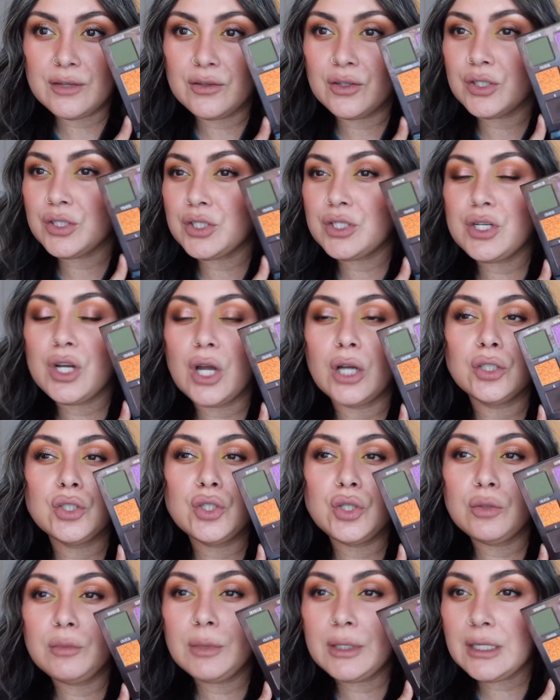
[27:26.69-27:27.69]
There's not
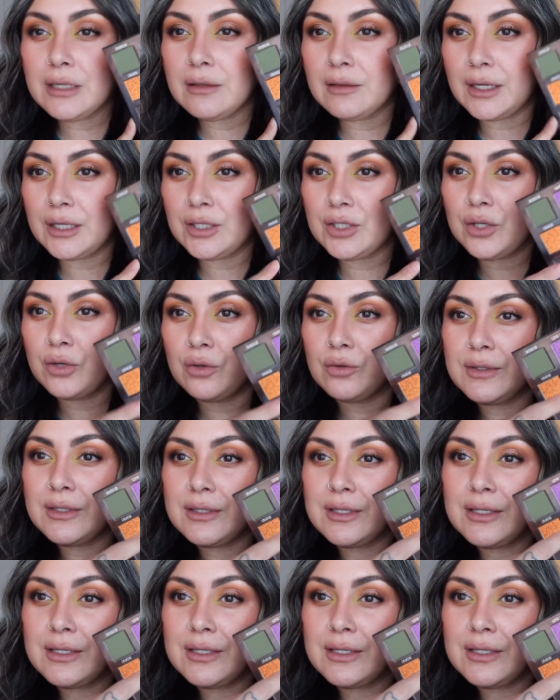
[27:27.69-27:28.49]
too many light tones.